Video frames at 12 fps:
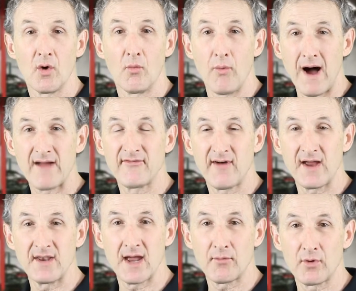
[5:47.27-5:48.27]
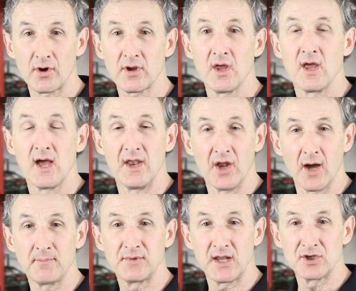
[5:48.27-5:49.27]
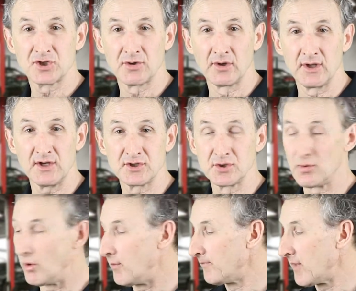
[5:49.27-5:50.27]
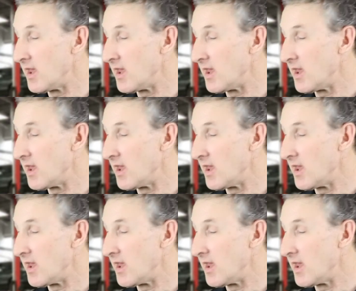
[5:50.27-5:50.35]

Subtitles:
Wi-Fi network and update your Elite tool.